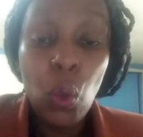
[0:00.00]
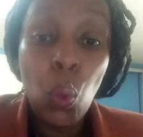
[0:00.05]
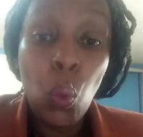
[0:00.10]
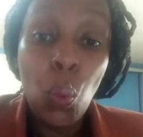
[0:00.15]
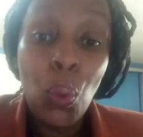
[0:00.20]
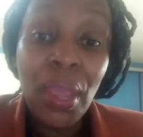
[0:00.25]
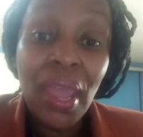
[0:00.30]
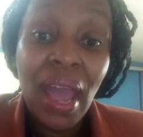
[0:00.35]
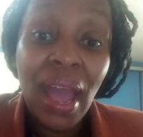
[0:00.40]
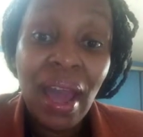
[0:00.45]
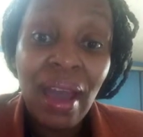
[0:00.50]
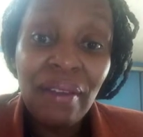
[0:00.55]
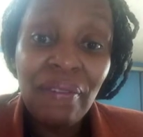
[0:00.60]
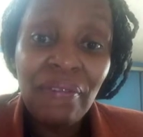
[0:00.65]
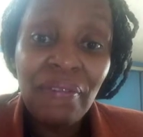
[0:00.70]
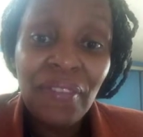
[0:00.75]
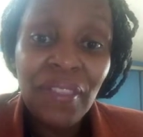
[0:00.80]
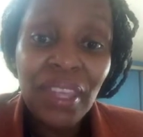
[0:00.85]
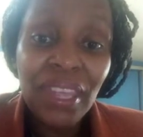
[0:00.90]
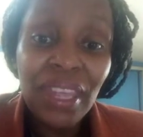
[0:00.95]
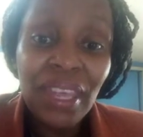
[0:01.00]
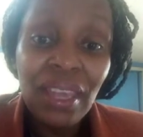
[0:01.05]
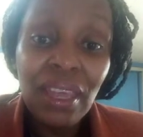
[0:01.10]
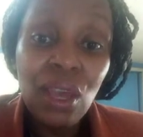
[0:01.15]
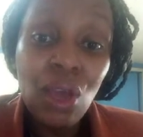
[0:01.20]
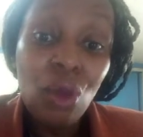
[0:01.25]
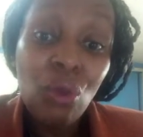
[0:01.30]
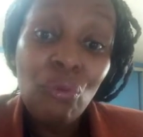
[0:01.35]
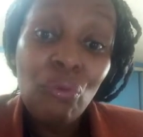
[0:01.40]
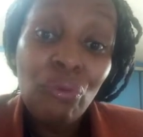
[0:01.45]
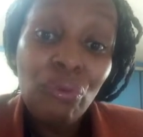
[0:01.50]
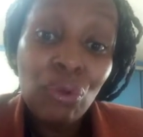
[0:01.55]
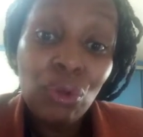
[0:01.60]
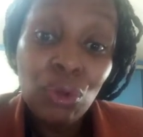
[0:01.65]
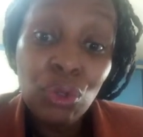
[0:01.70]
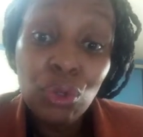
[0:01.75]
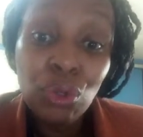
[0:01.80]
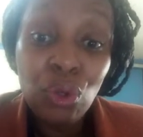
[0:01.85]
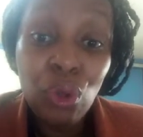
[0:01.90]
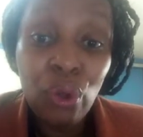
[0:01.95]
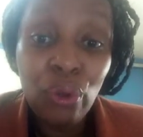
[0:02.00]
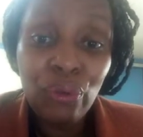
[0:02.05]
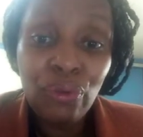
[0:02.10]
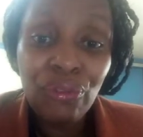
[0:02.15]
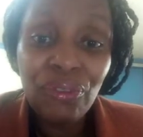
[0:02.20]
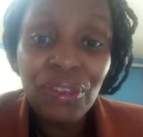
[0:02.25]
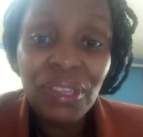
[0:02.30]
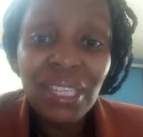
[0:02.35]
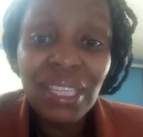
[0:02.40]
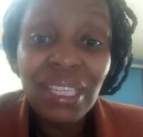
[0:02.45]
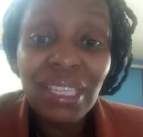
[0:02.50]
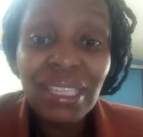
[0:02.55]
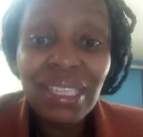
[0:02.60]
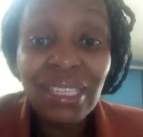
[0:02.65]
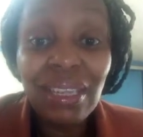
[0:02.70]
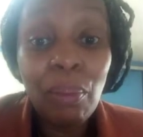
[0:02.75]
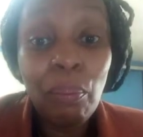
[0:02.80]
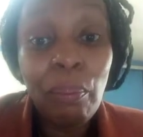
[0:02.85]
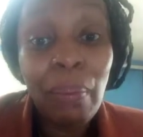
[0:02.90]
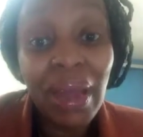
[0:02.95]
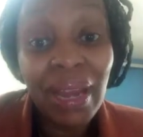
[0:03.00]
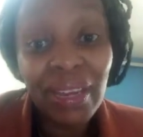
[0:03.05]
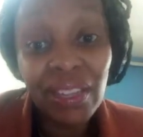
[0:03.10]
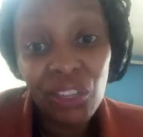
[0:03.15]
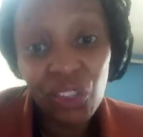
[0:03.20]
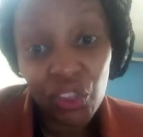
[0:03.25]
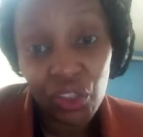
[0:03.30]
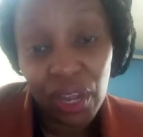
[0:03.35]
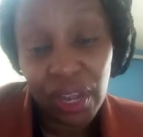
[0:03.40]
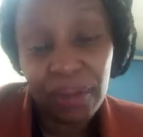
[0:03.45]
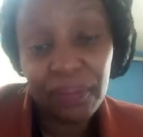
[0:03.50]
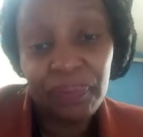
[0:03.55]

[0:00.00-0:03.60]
we have the front office manager.